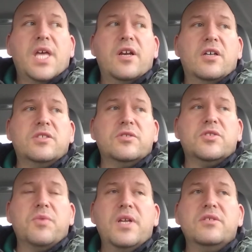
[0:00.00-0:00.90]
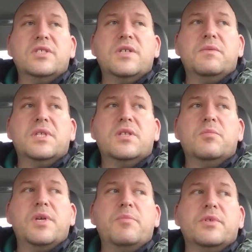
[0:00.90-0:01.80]
And also surround yourself with
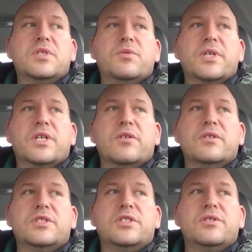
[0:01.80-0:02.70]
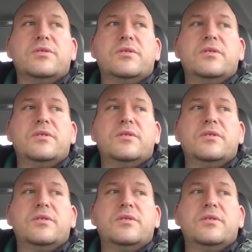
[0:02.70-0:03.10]
other people to encourage you.